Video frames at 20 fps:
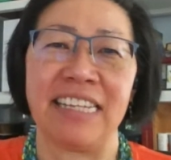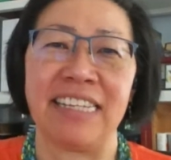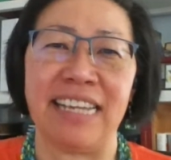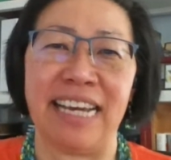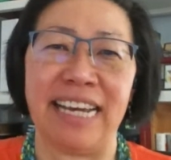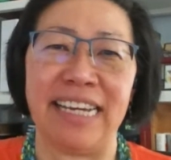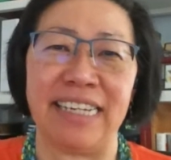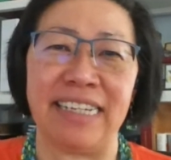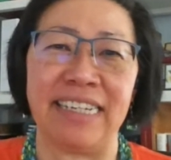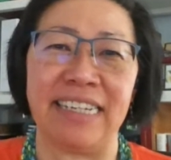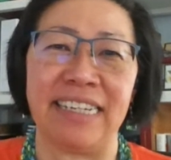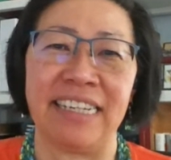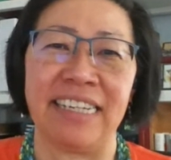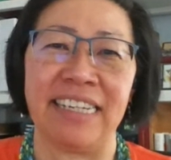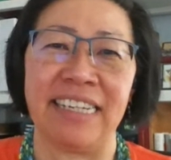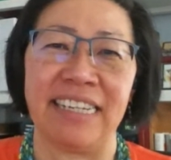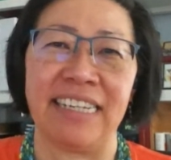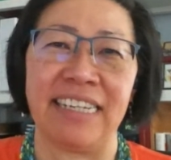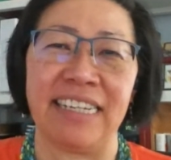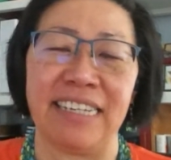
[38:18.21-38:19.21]
that
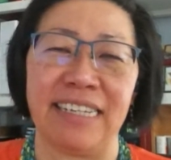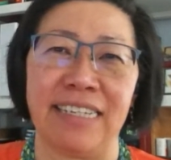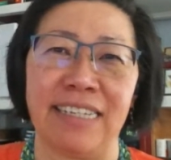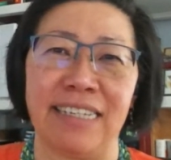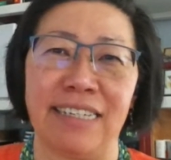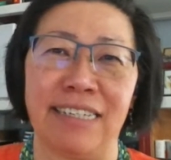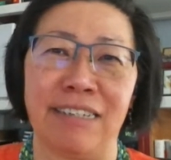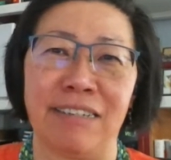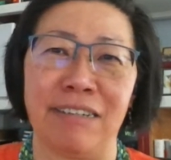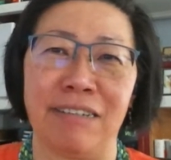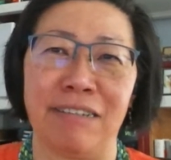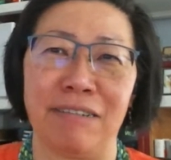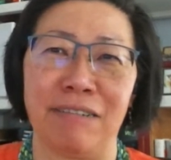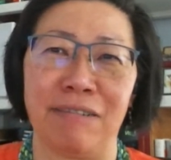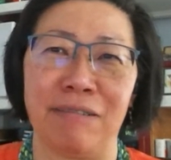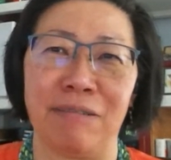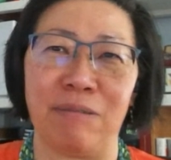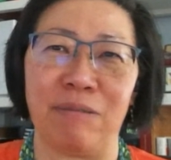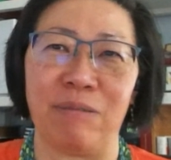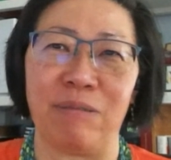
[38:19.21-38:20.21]

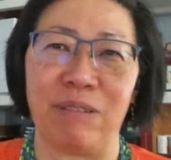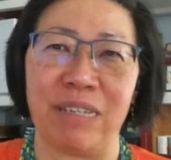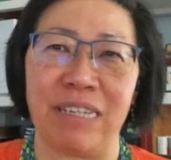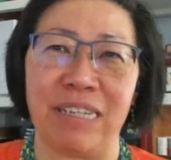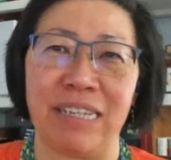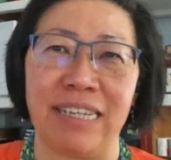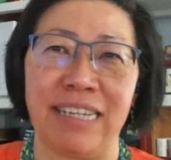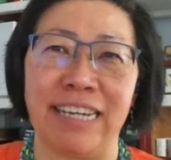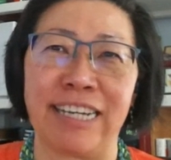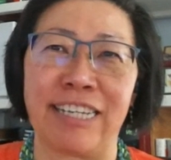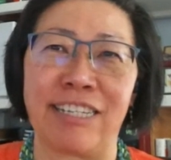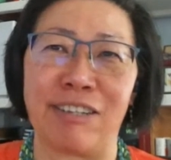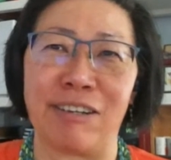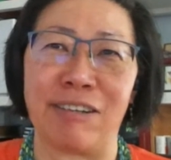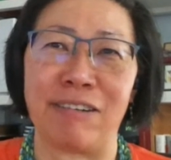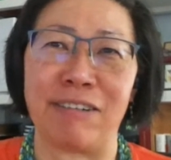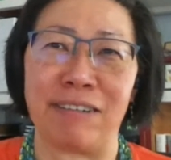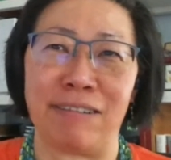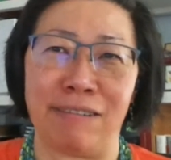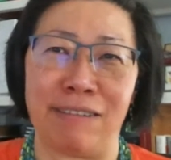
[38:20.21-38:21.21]
to
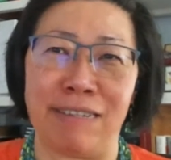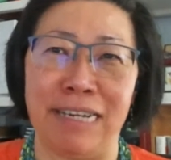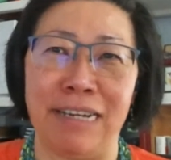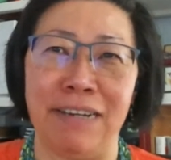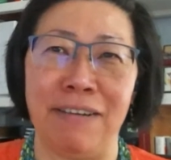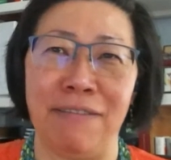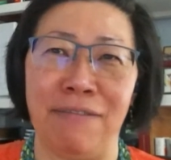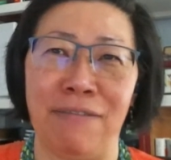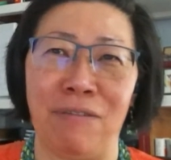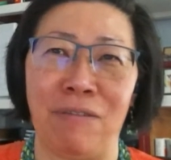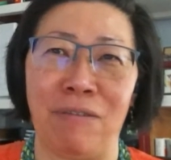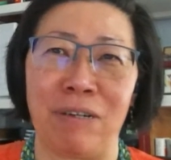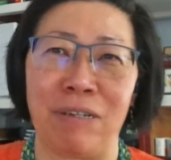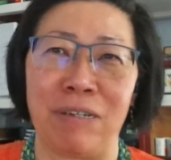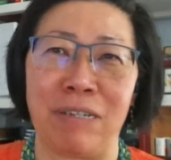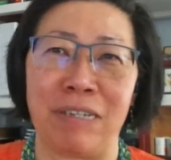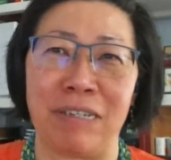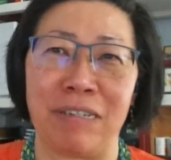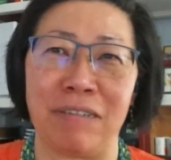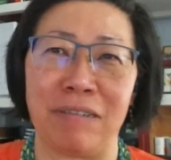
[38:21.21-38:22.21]
exert yourself or
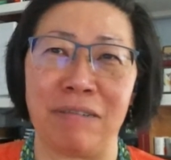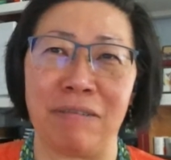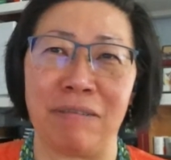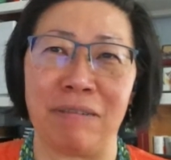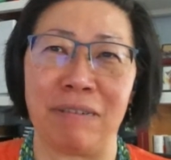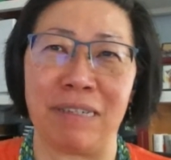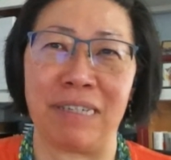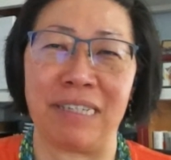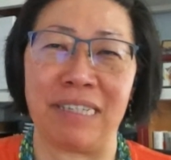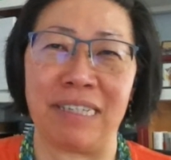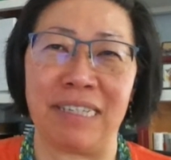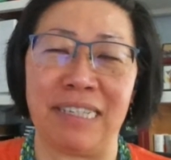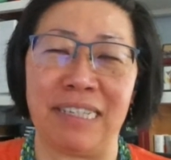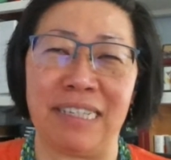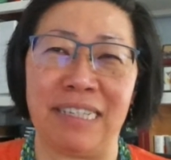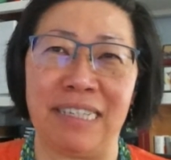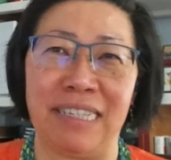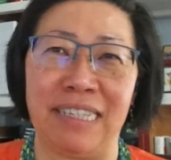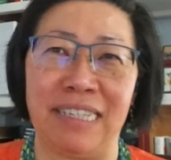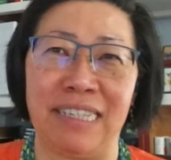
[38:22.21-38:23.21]
to
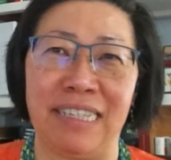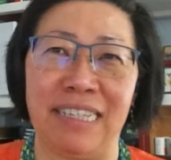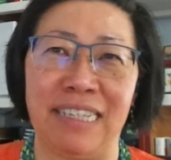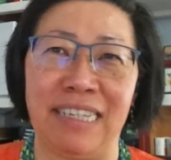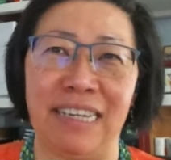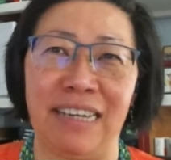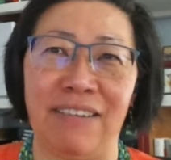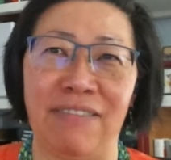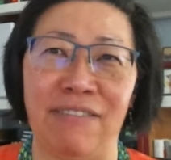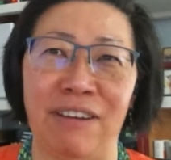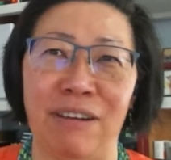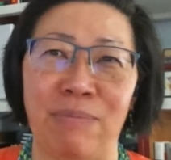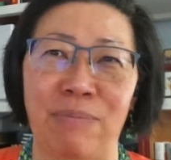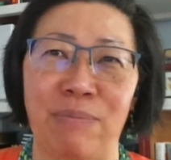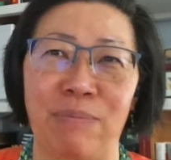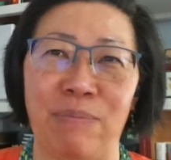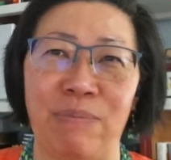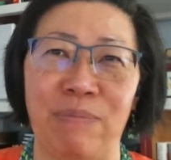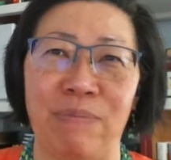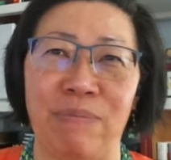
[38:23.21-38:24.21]
give up,
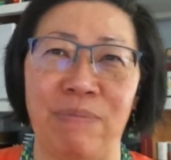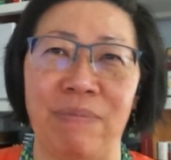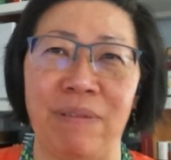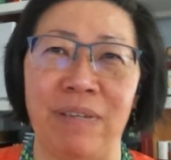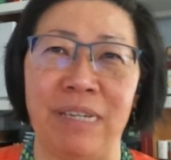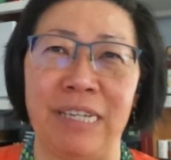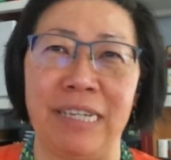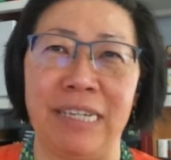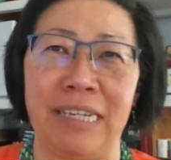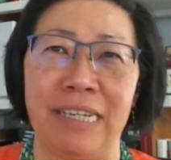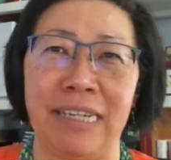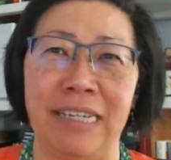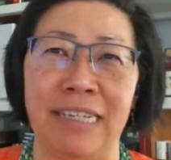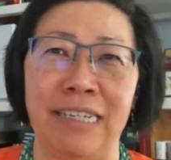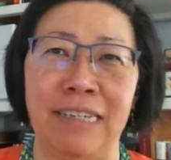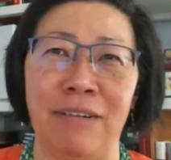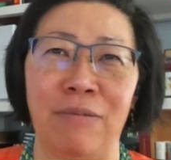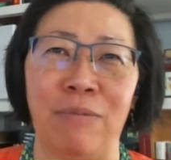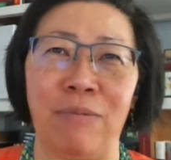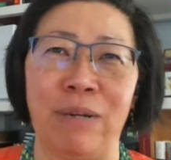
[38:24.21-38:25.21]
you
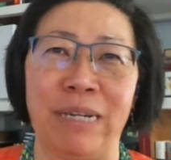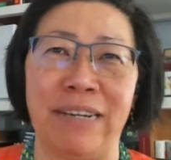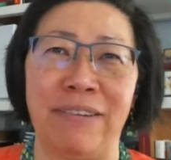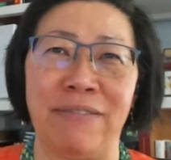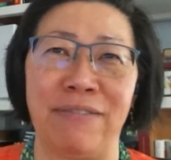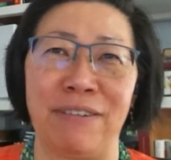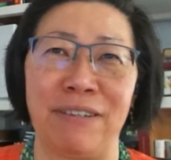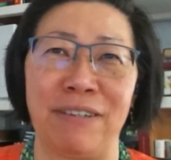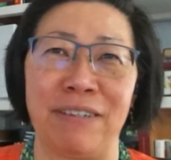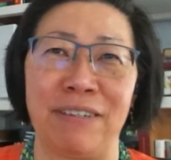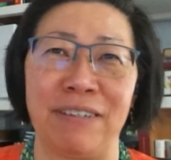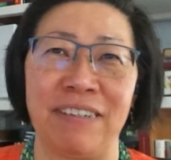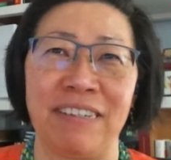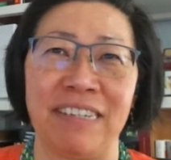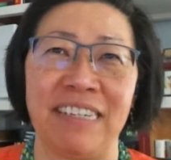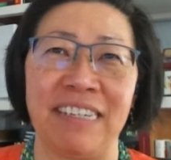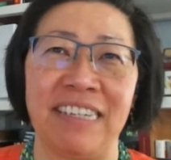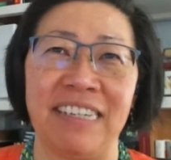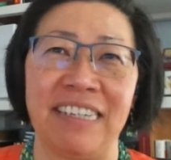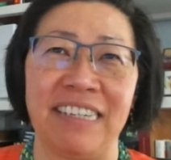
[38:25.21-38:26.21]
know, whatever
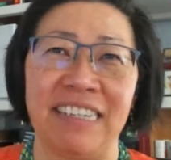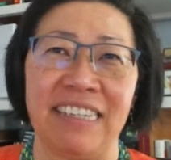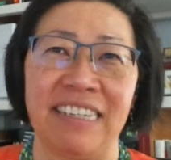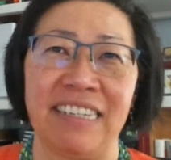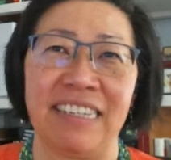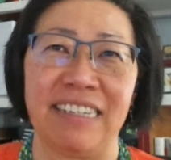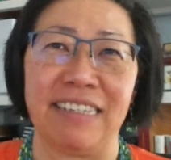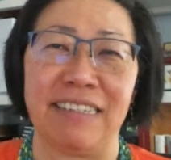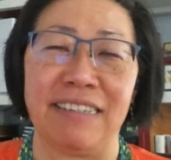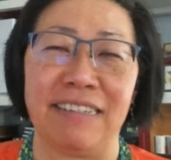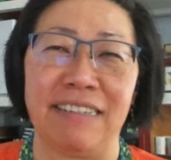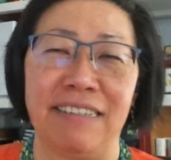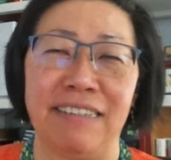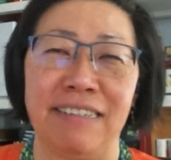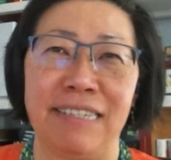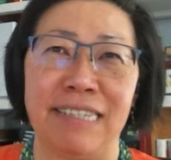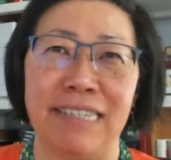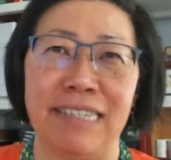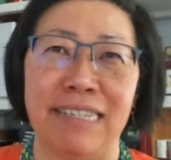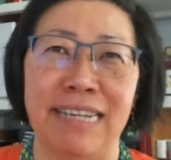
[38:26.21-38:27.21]

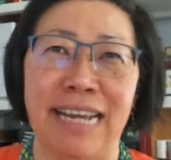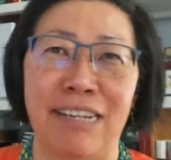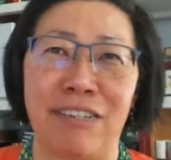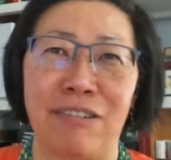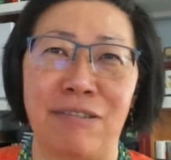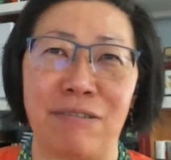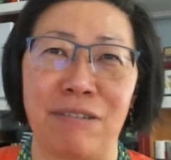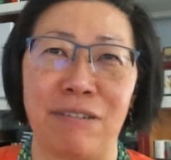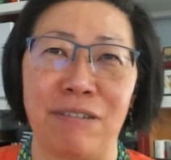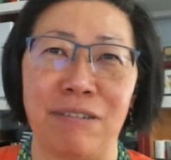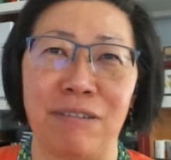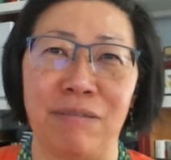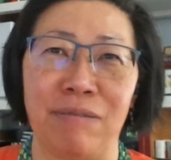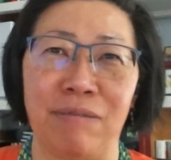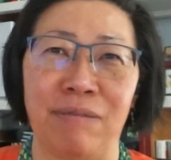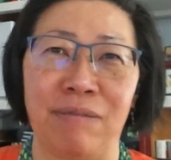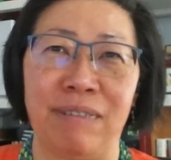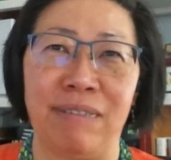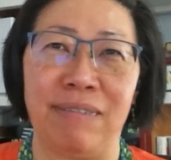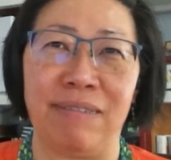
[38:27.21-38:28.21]
just natural
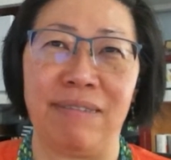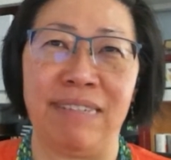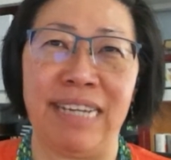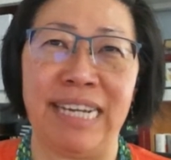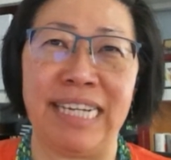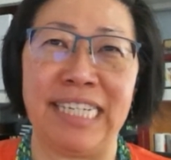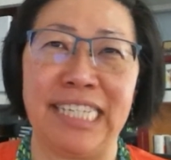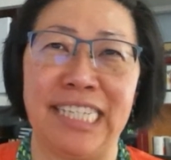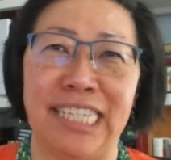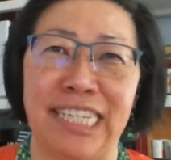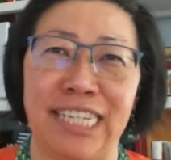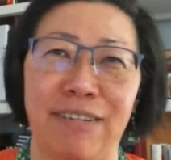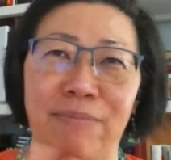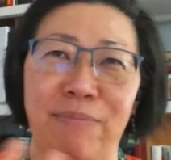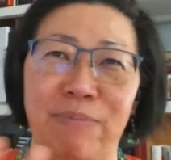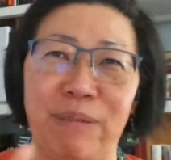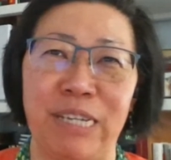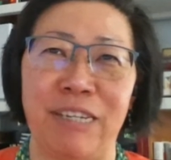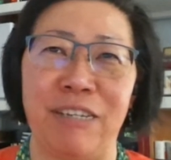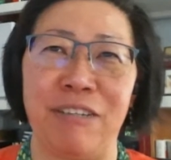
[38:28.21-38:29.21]
tendency to
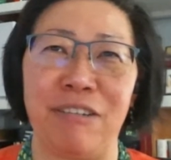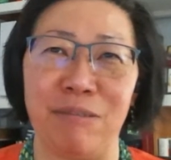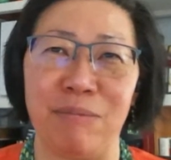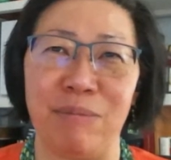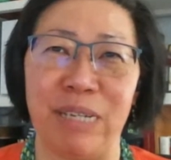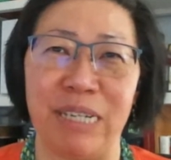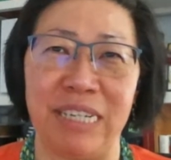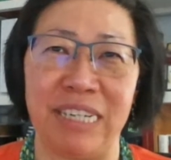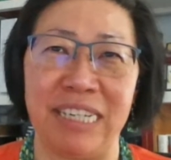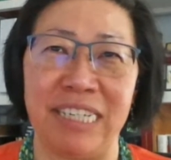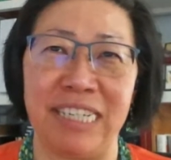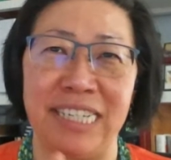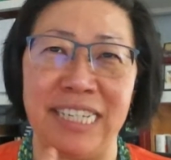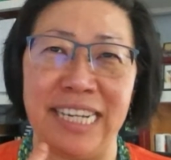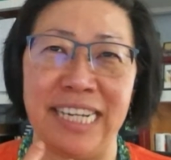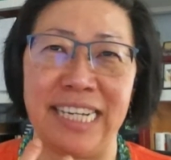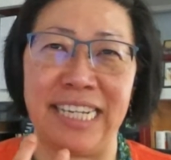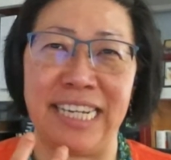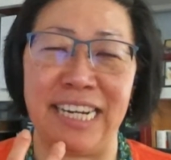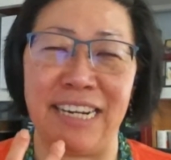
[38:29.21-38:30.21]
be human and to
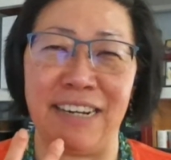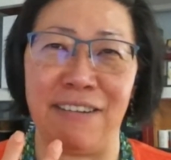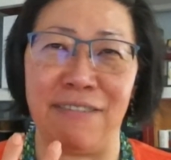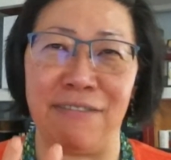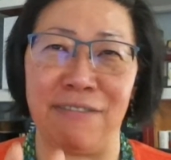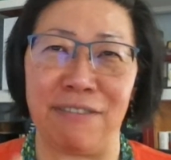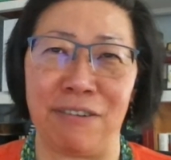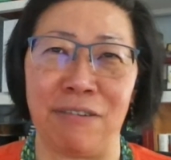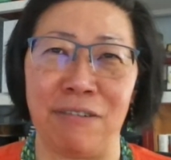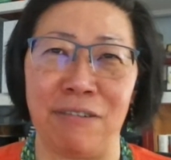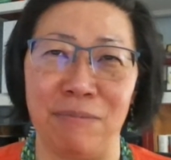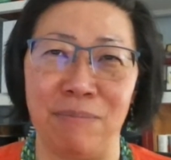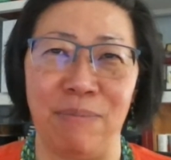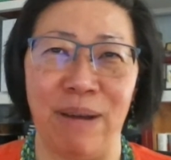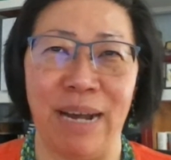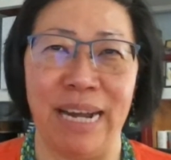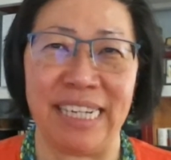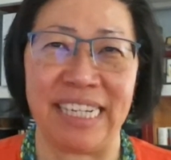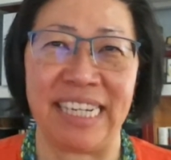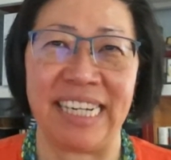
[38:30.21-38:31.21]
take care of your own
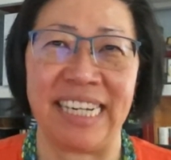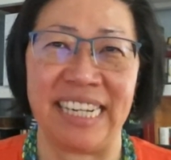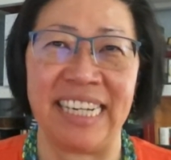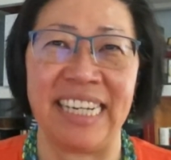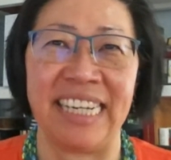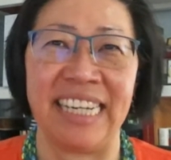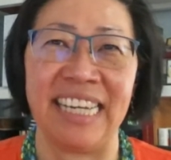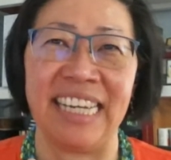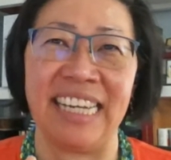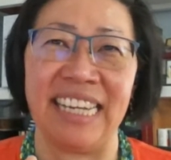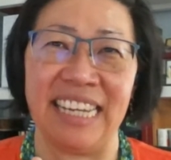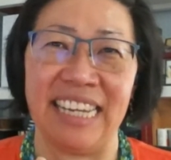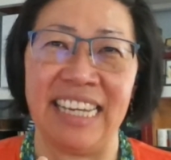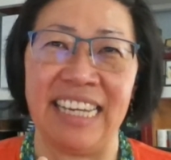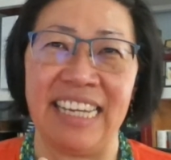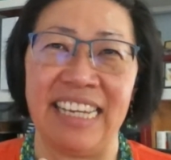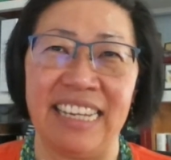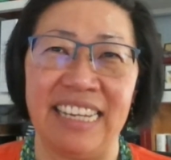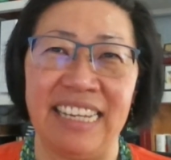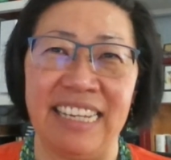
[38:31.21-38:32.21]
body
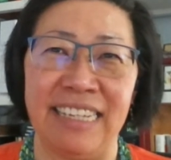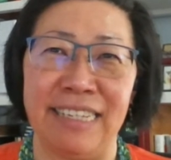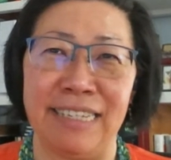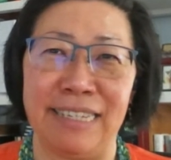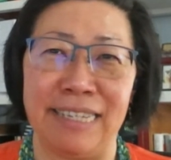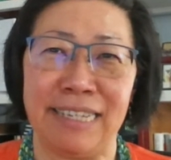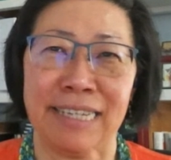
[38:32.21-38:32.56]
is